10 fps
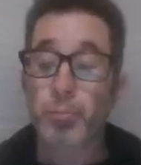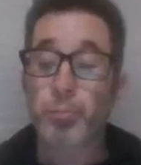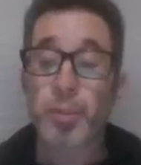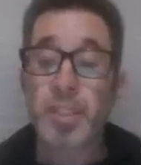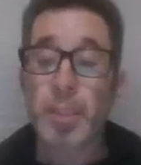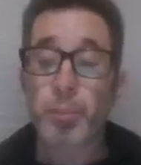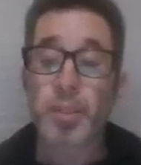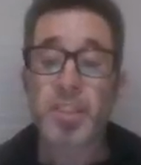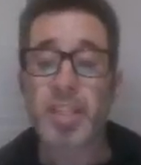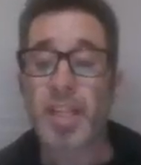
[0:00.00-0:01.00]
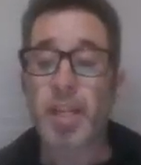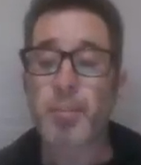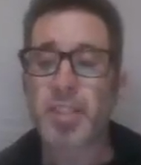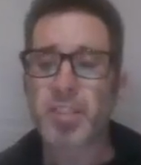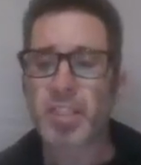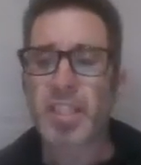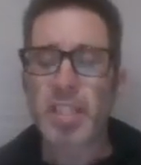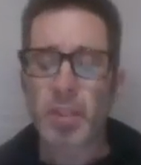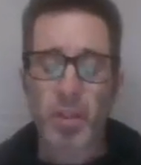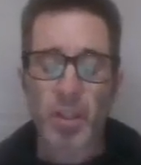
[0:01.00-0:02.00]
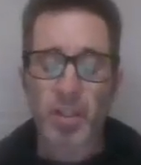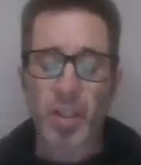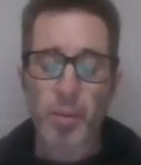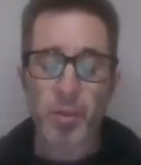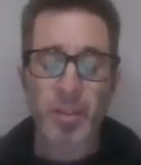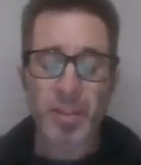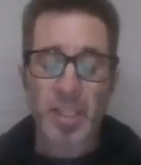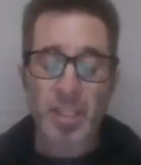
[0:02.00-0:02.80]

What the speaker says: Brittany Prince and I had mentioned in a couple